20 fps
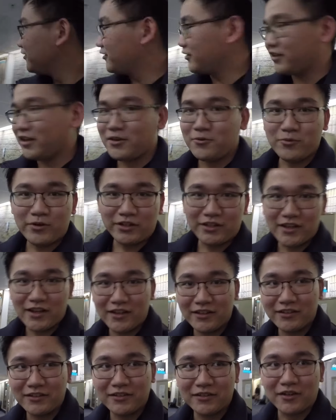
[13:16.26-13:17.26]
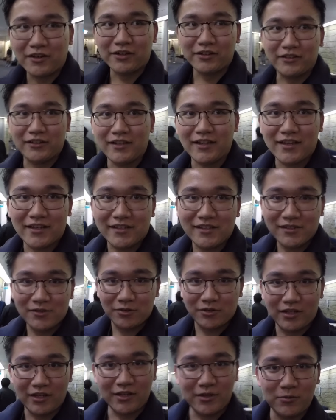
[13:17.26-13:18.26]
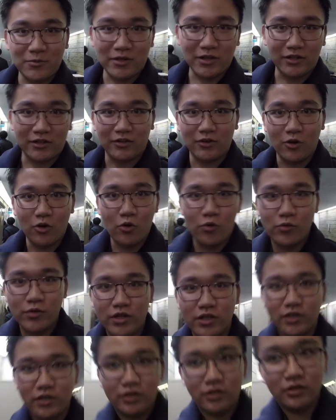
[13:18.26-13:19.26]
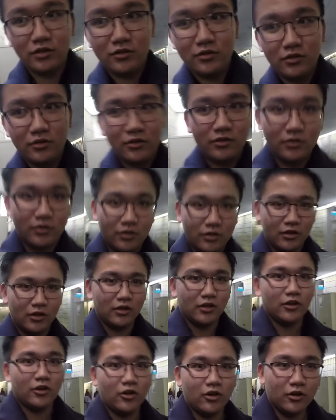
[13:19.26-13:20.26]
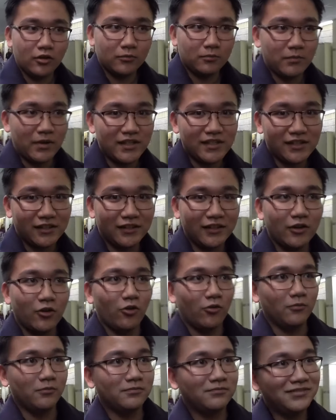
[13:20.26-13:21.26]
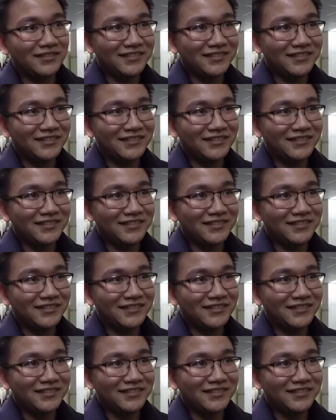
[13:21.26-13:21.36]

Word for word: Okay, we're done in our class today. We are going basically home.